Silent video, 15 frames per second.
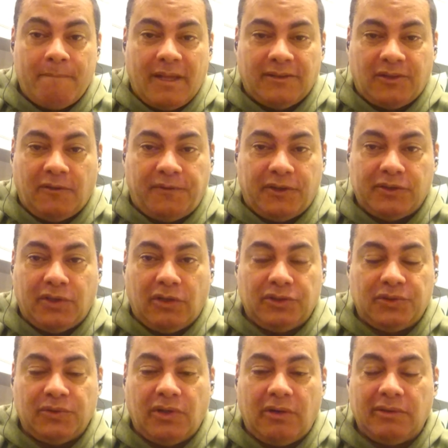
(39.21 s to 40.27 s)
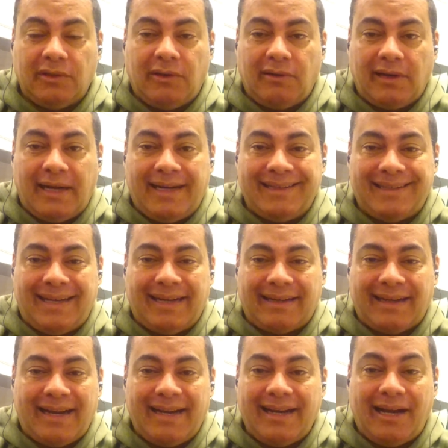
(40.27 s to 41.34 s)
So for those who don't know, guy,
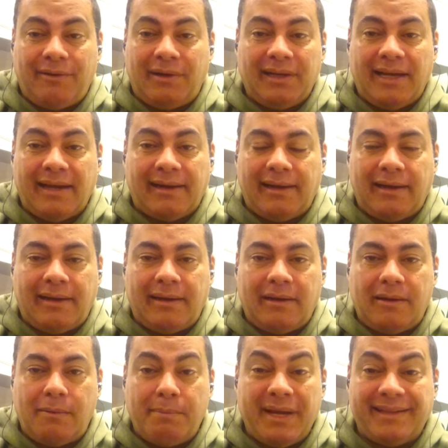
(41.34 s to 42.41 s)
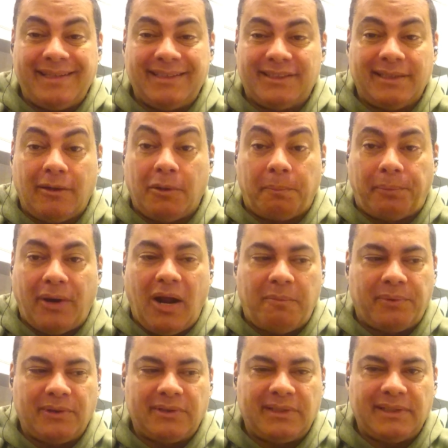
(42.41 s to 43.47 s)
Acai have a lot of medicinal
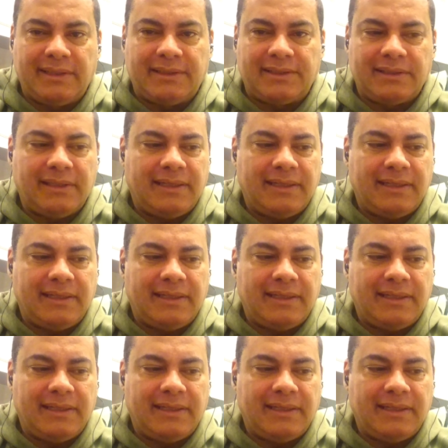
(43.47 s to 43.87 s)
properties.